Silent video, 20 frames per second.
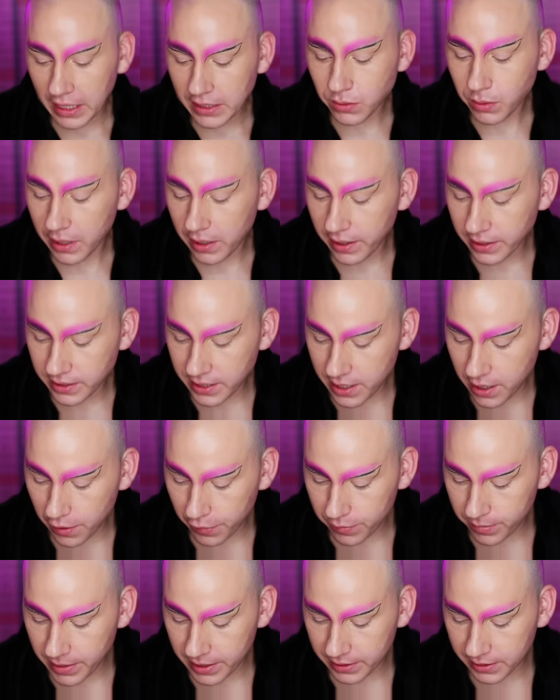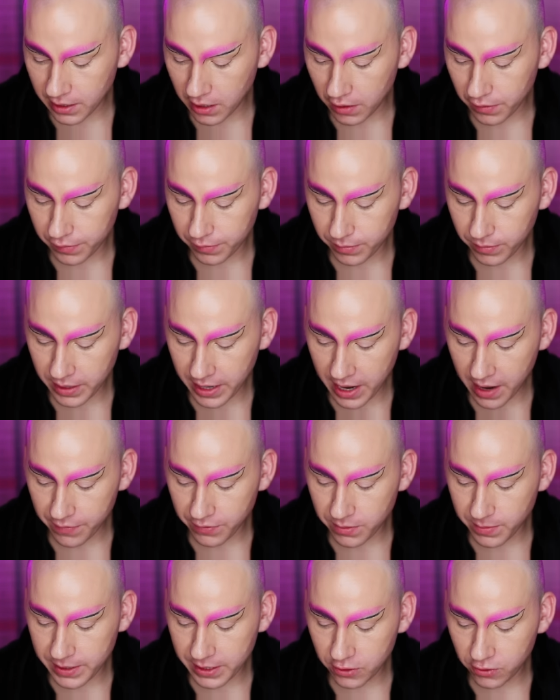That's what I like to hear from myself when I
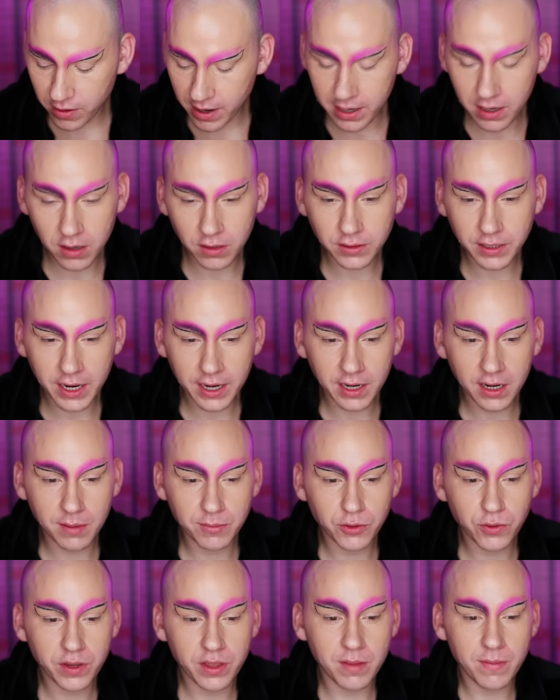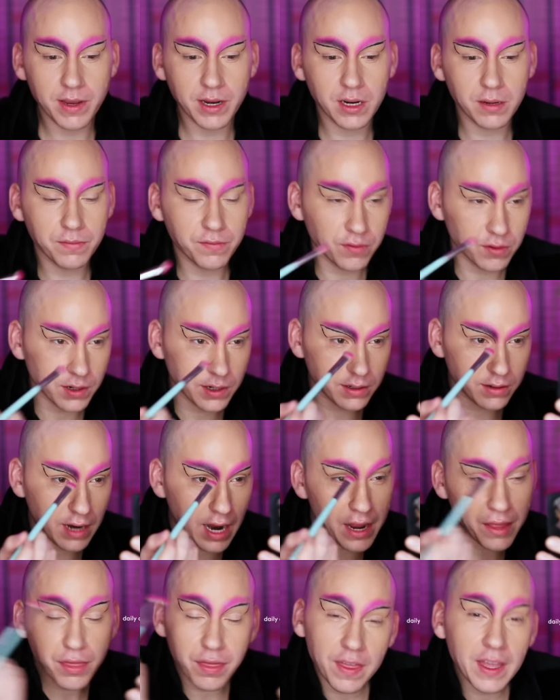have to be in drag all day and I'm doing the makeup for it.
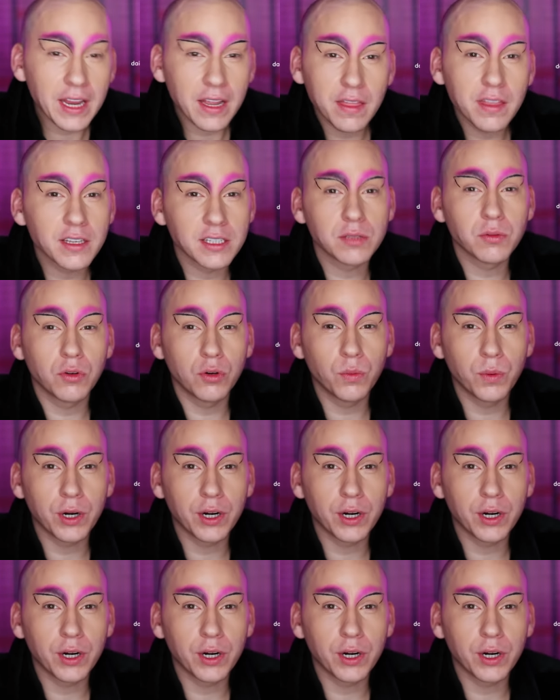I think this will